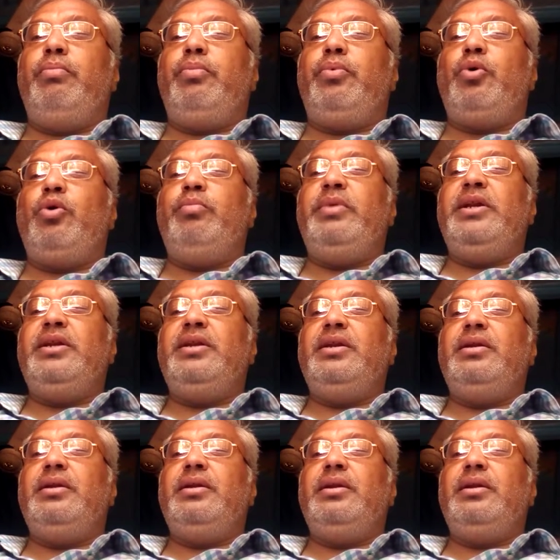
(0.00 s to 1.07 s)

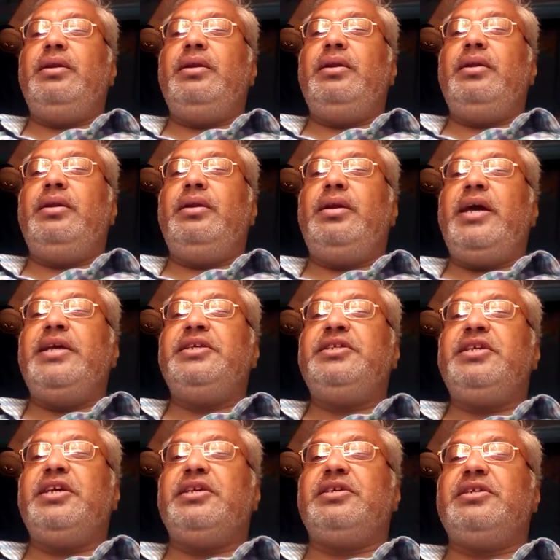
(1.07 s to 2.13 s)

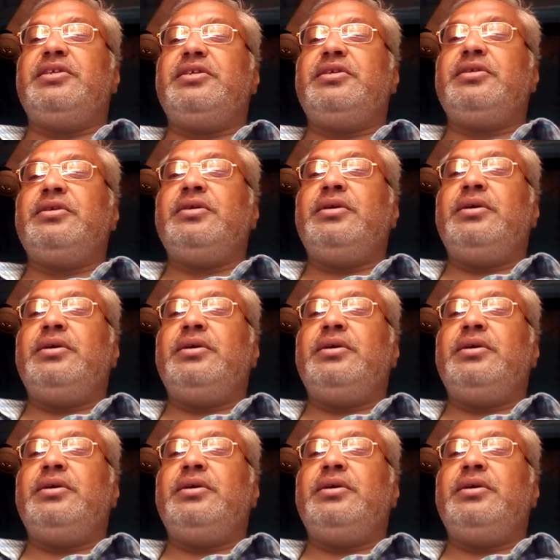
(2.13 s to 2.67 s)
prominences.